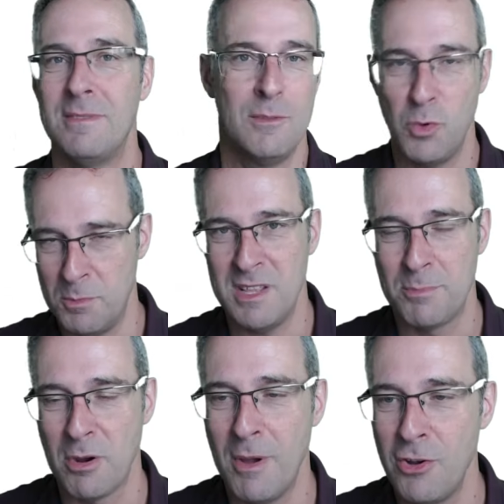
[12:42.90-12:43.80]
would be the
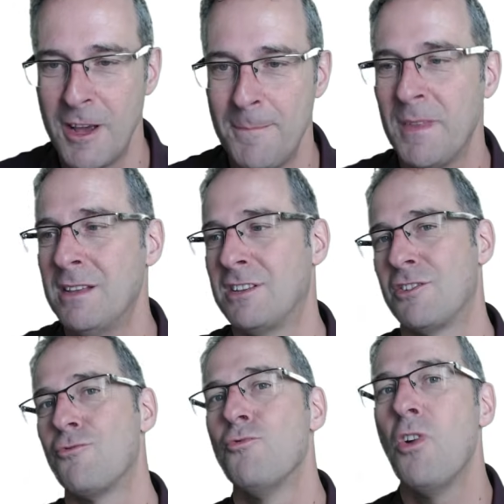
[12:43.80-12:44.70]
promoter. To the
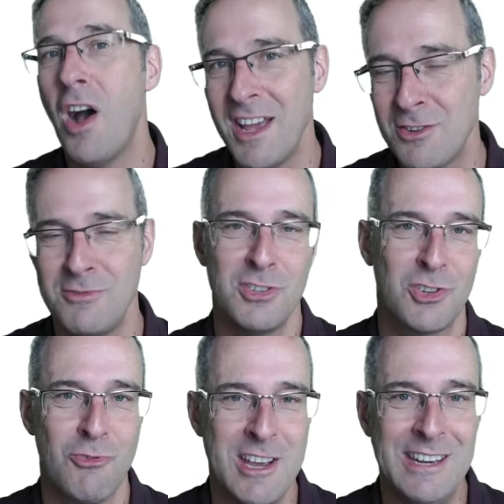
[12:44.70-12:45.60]
right of your
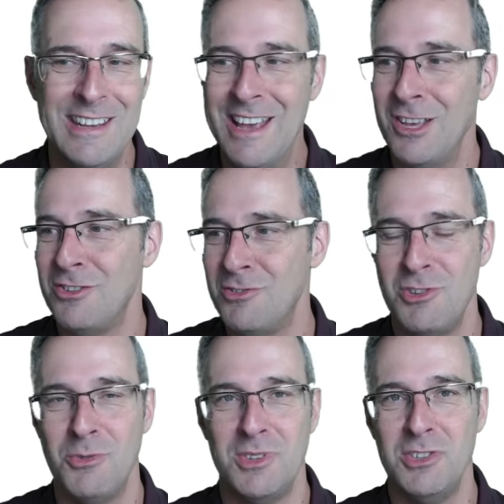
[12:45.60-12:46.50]
screen,
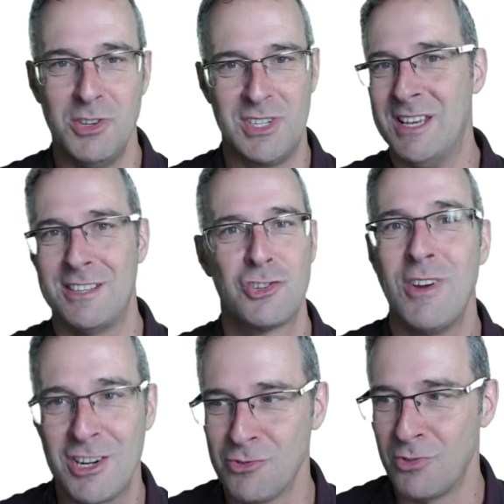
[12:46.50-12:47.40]
you see the
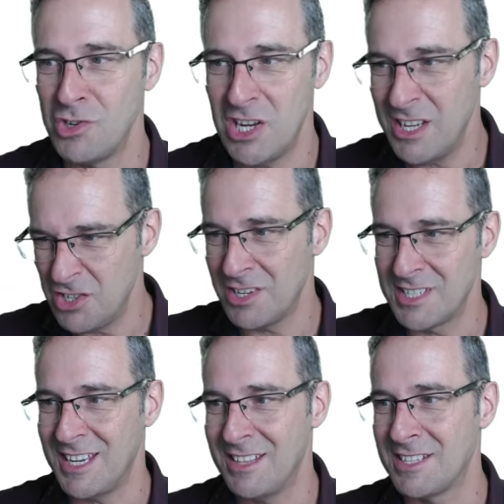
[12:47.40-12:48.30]
structural genes. You can
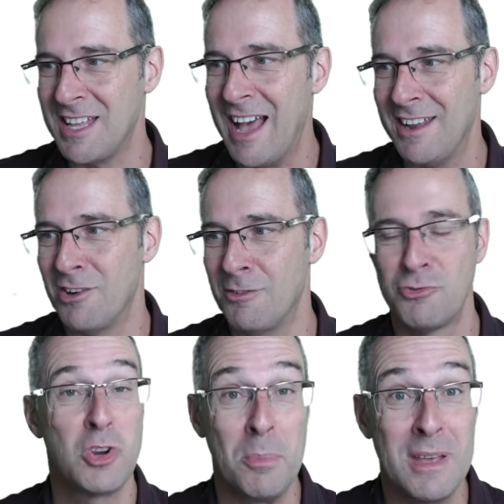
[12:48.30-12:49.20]
see the start of
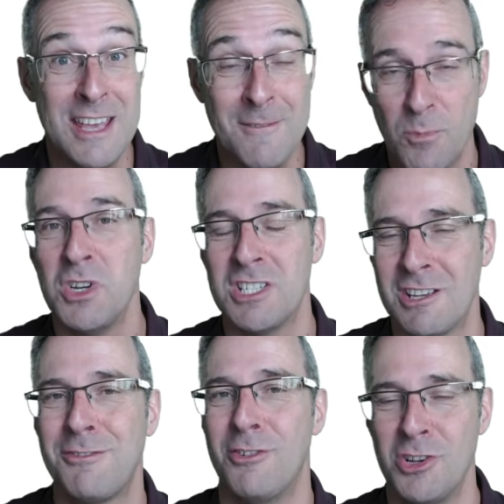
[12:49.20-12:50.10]
TRPE, which is the
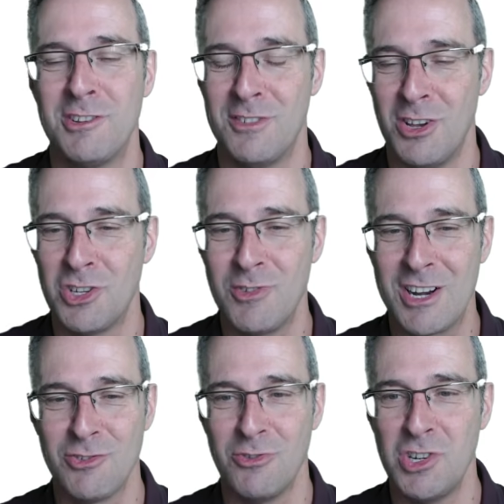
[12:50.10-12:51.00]
first of those
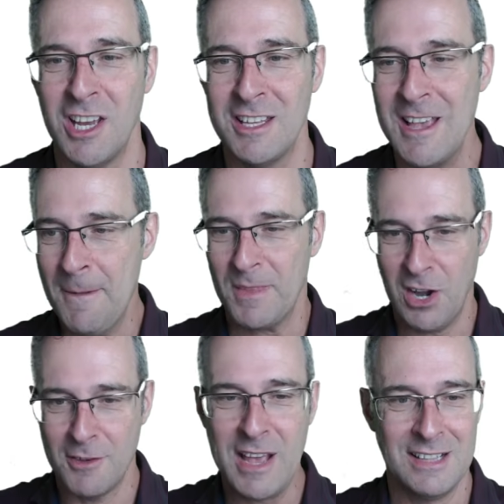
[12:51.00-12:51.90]
structural genes. And
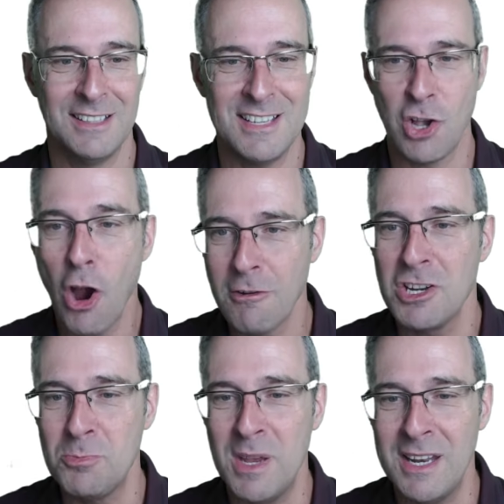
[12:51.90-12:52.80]
I've colored this
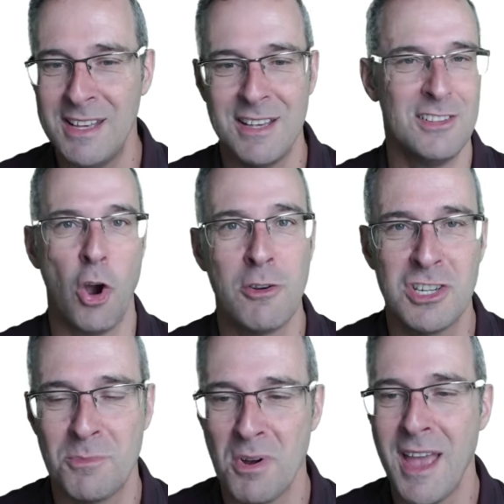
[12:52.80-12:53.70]
orange bit here, orange
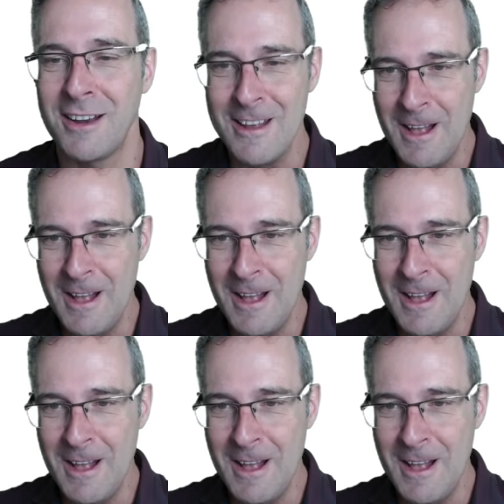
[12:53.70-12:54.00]
and brown,